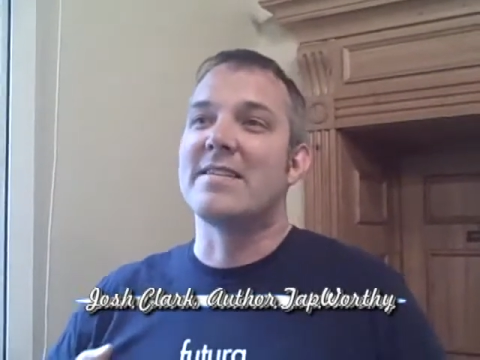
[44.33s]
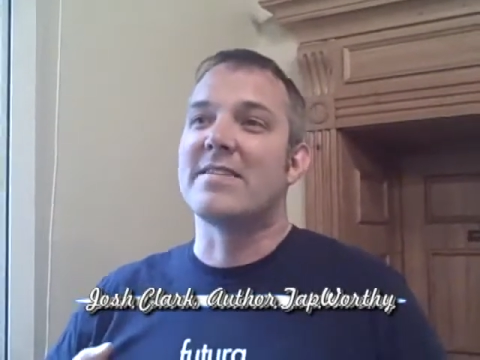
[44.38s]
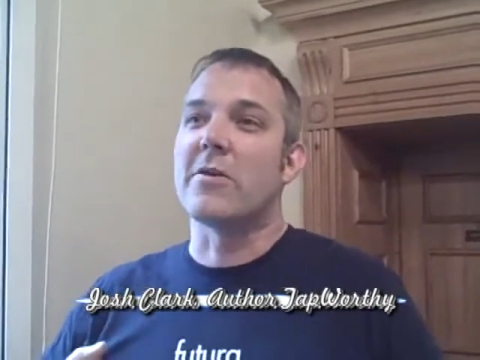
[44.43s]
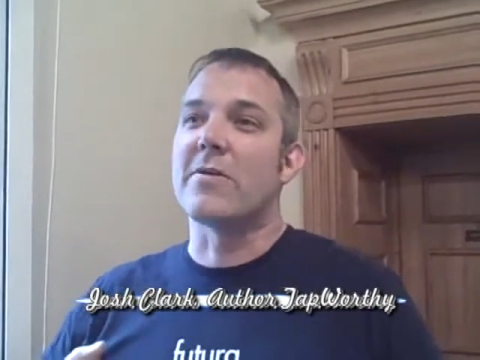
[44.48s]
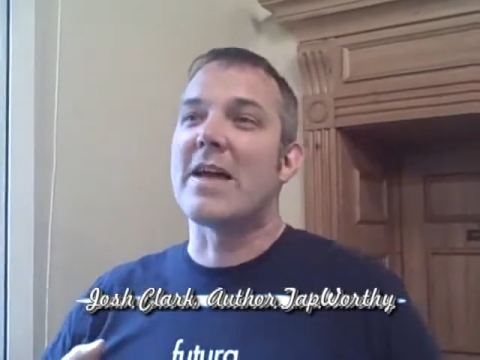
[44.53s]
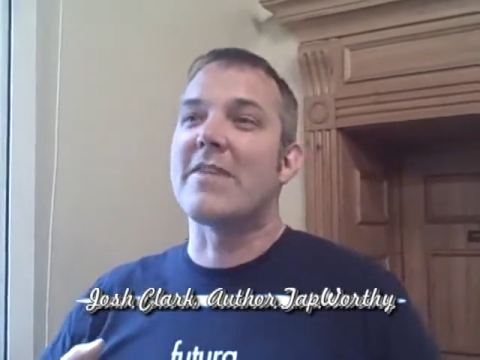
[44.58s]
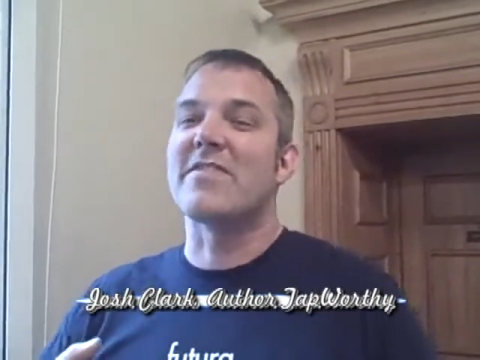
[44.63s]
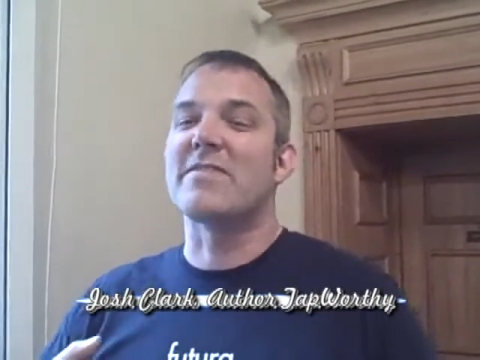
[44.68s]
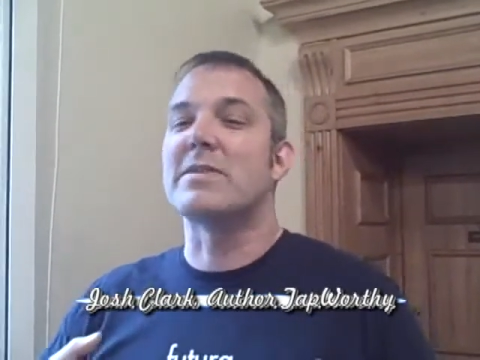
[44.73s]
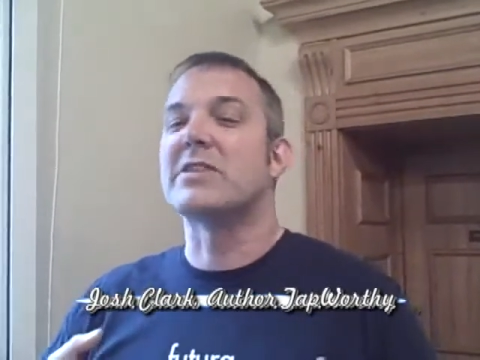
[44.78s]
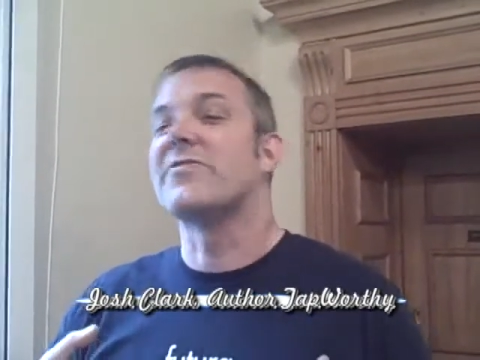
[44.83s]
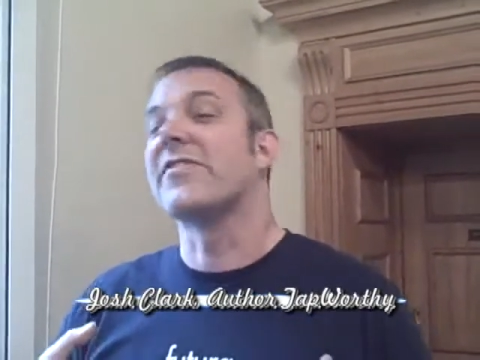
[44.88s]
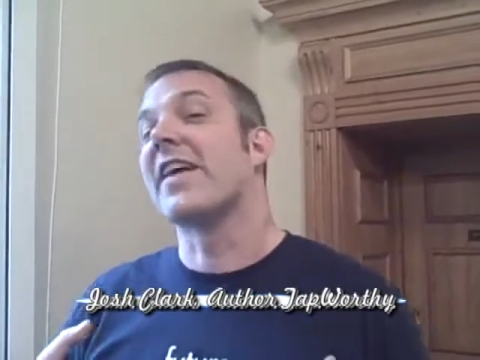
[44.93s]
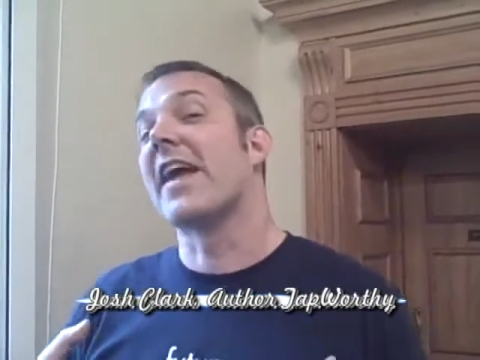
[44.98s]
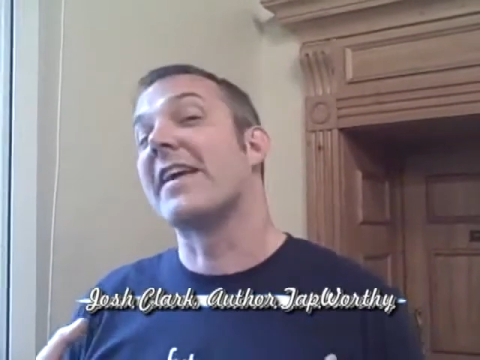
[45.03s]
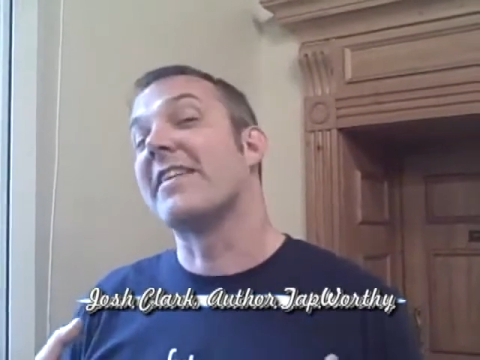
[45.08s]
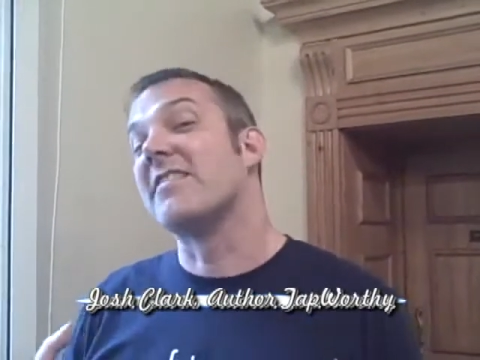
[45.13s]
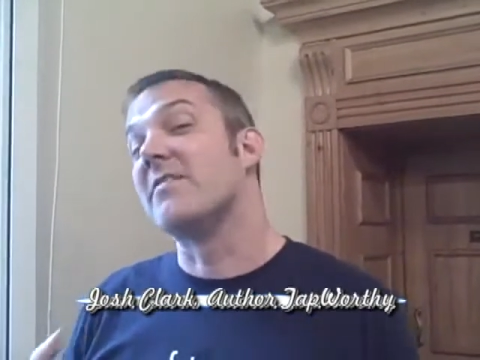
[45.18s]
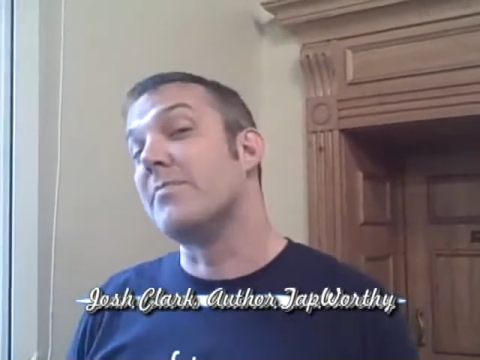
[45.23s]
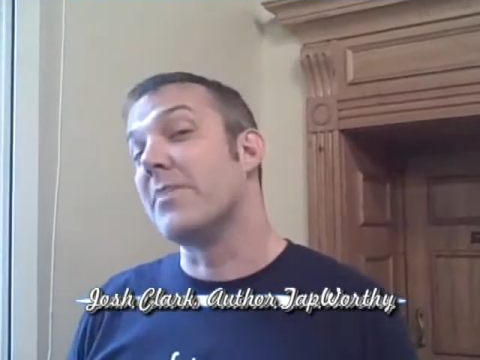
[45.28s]
don't have as much of
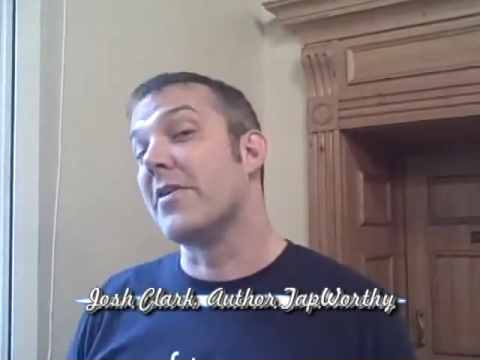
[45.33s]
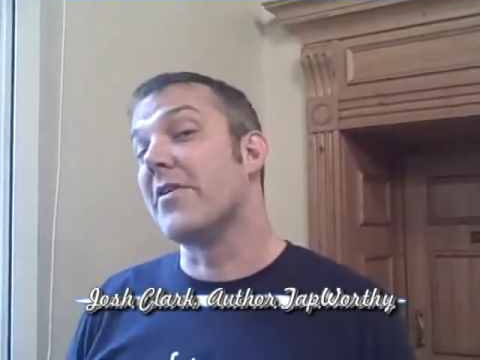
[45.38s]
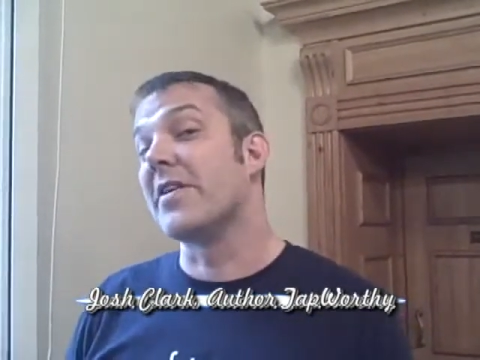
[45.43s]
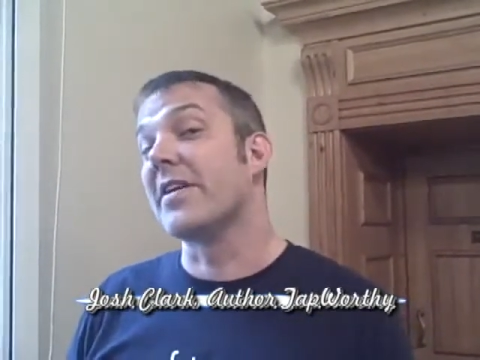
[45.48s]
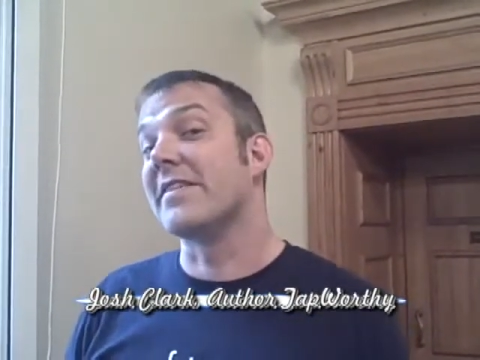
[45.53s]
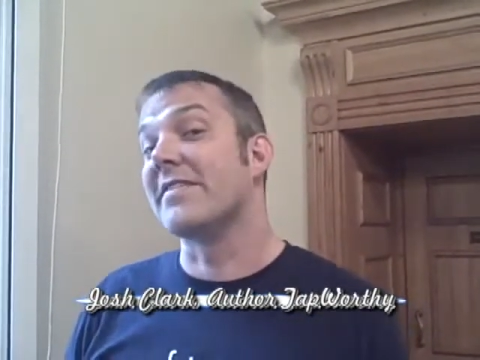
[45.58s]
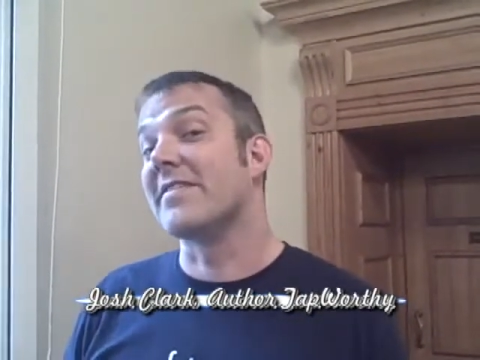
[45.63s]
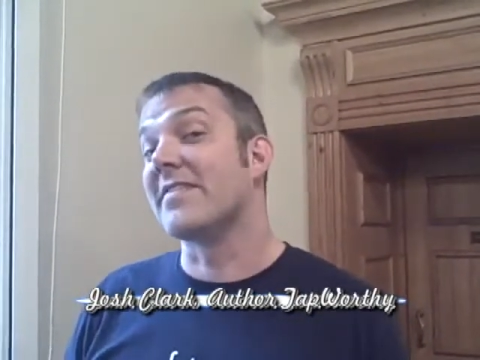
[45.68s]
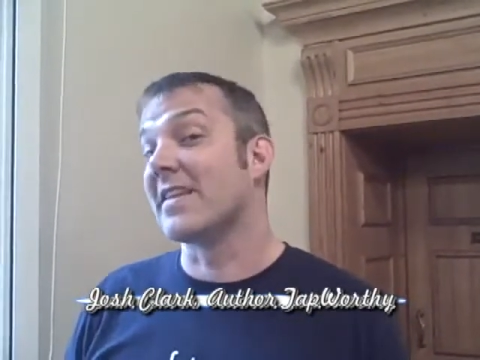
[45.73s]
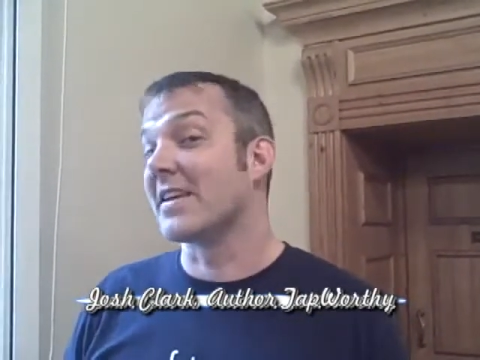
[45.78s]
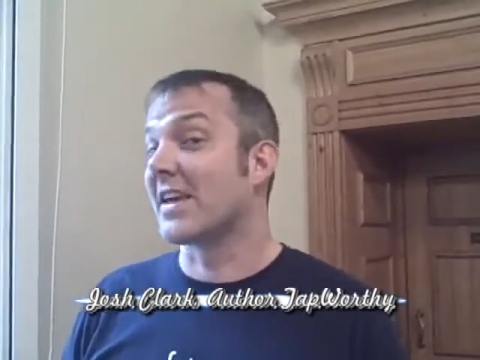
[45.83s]
an experience